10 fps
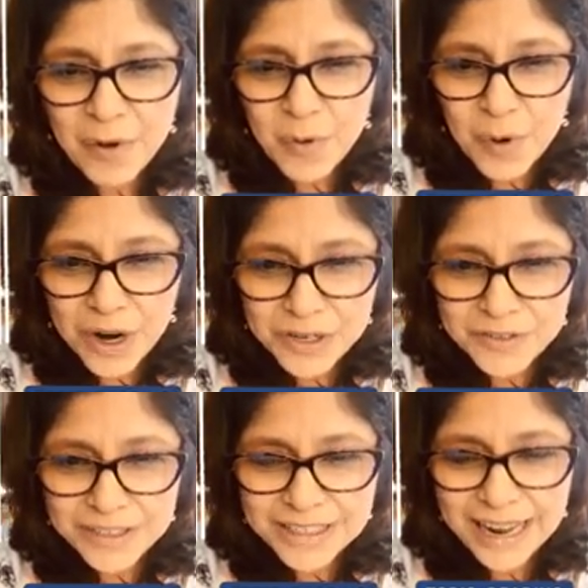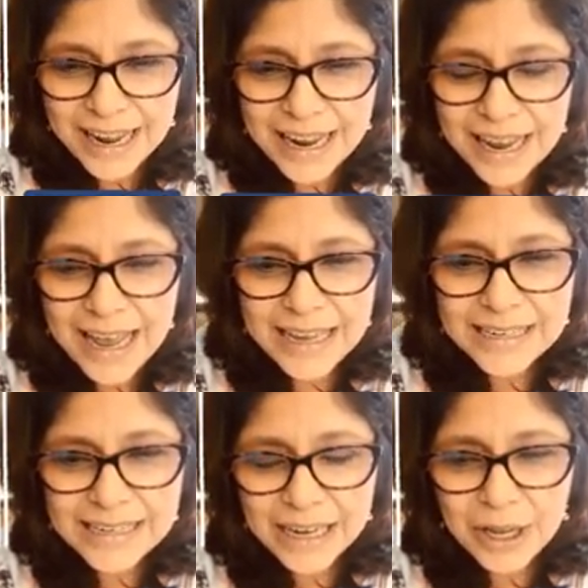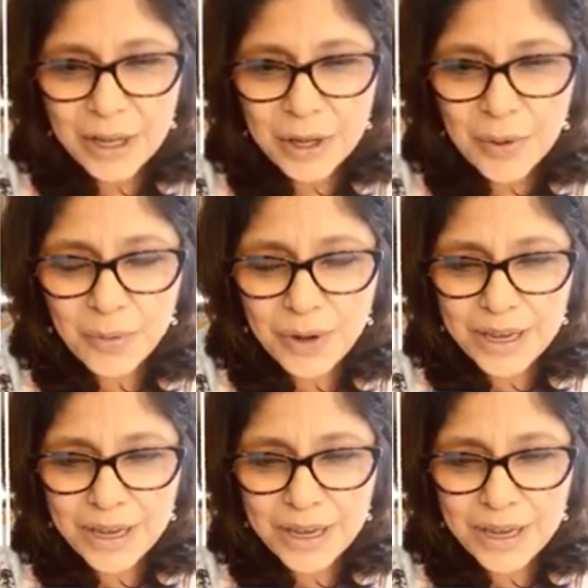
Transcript: Have a wonderful day till